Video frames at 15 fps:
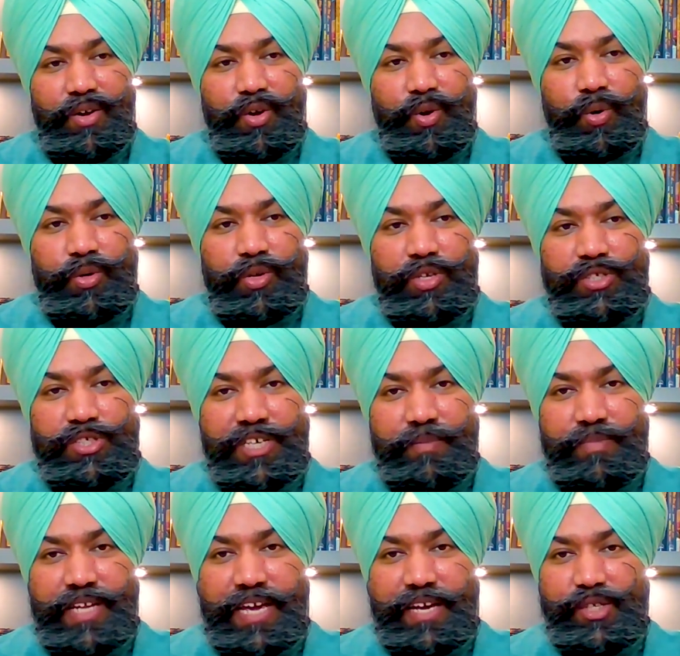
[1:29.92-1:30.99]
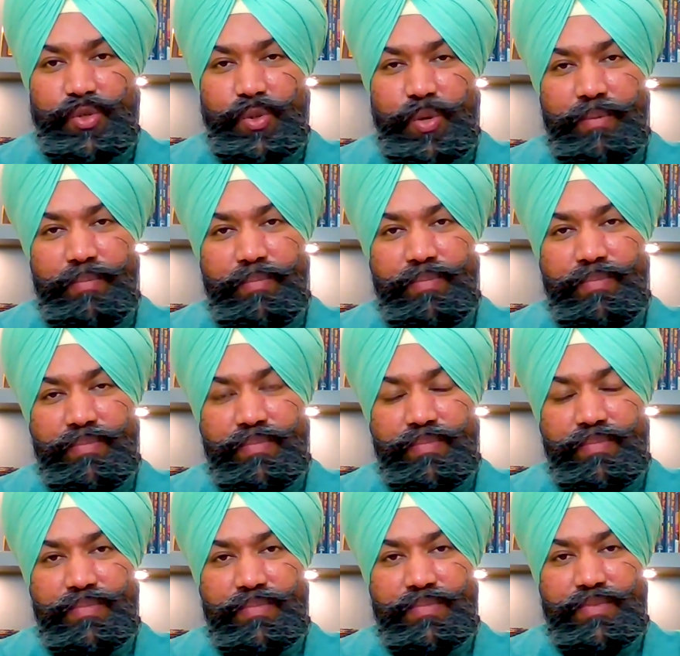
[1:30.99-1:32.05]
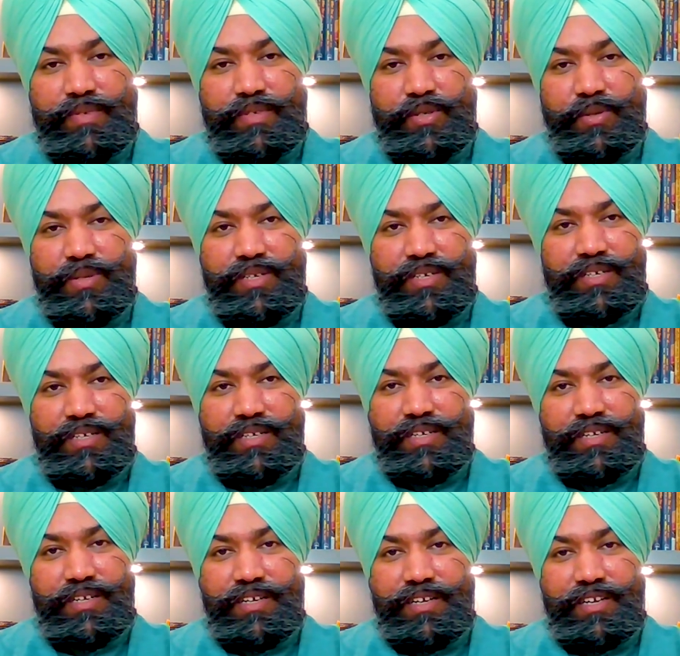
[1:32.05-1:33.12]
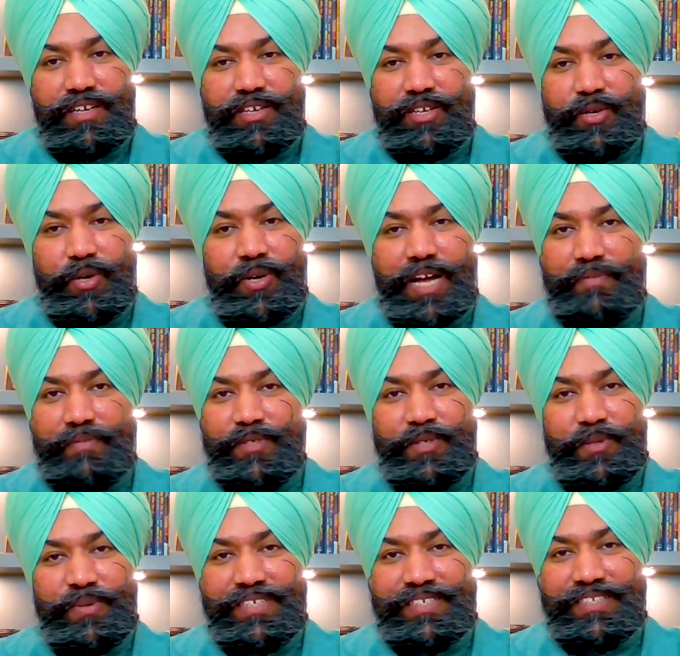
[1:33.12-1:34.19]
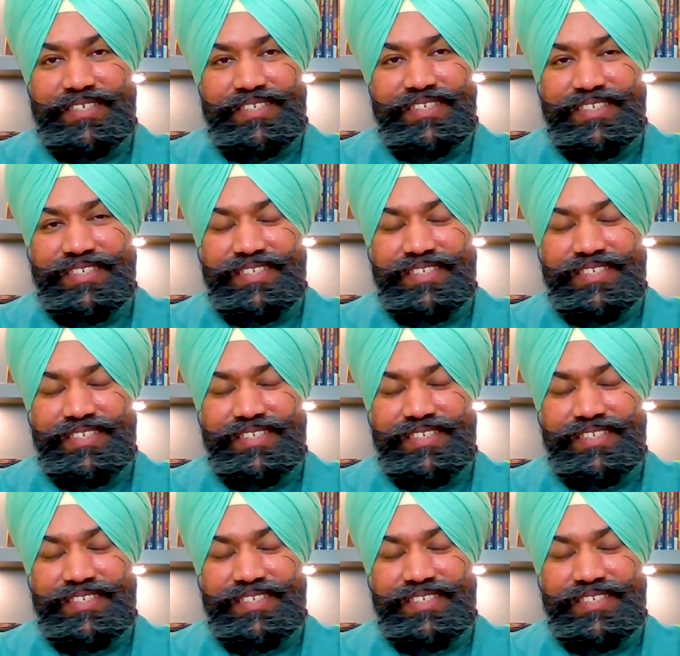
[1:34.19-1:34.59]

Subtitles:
Go to the gym, take a swim. Dude, you don't have to do it.